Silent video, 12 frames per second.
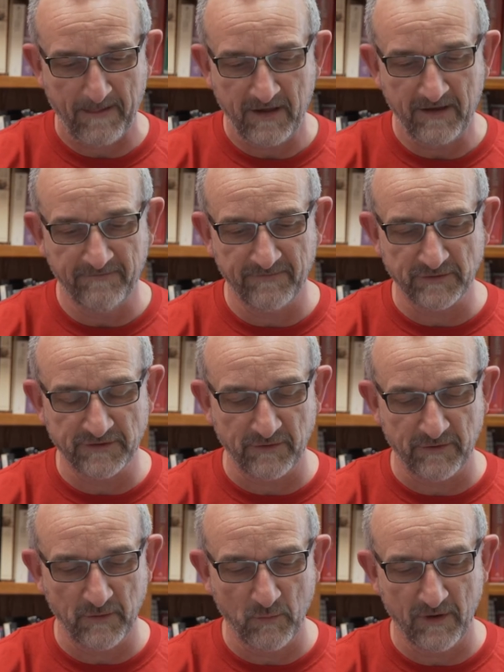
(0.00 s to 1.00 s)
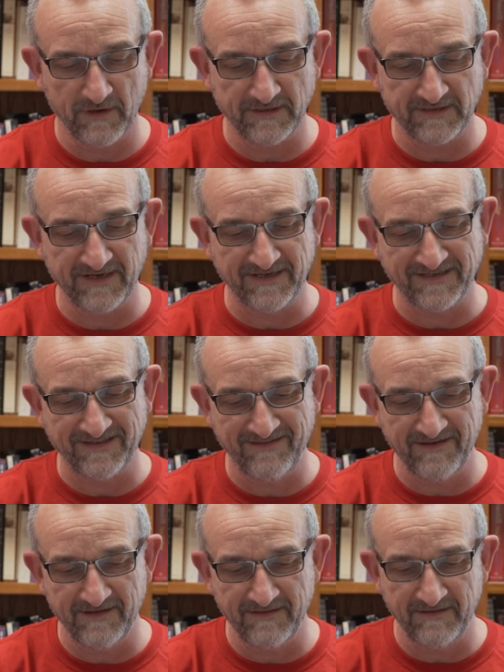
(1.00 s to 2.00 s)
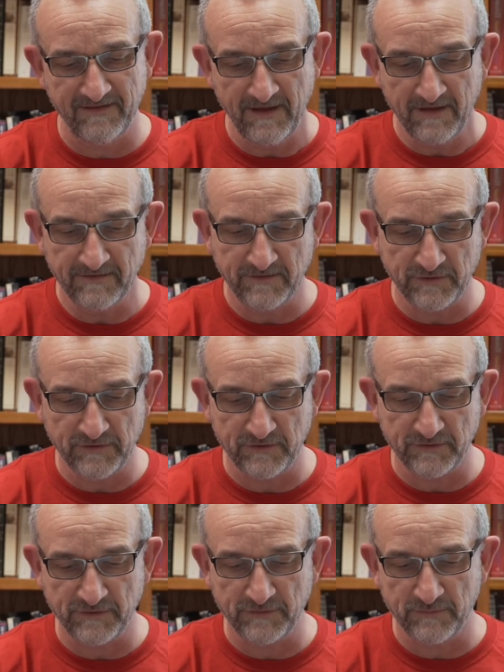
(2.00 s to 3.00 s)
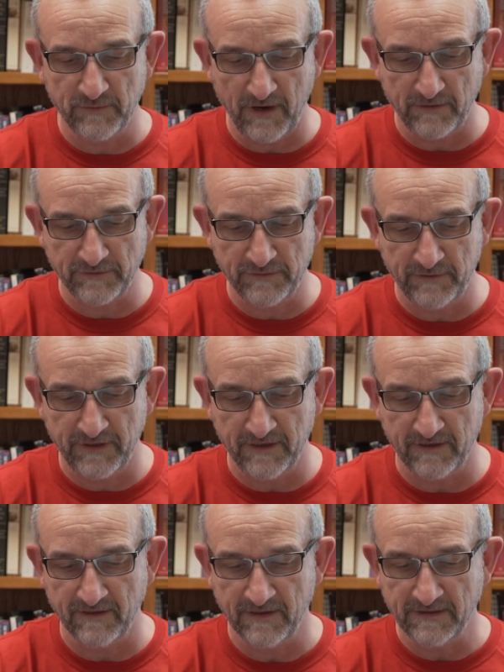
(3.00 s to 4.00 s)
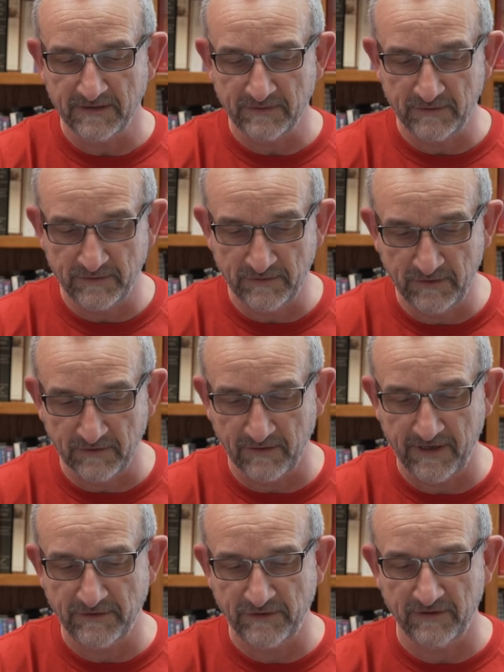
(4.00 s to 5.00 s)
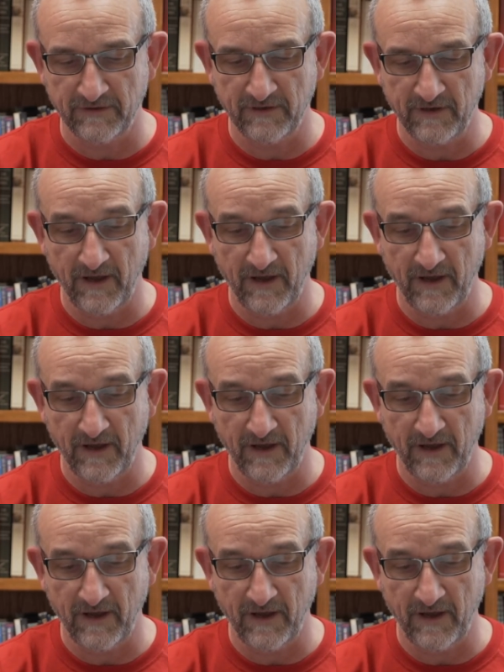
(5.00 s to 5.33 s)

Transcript: In verse 31, it says, then the church throughout Judea, the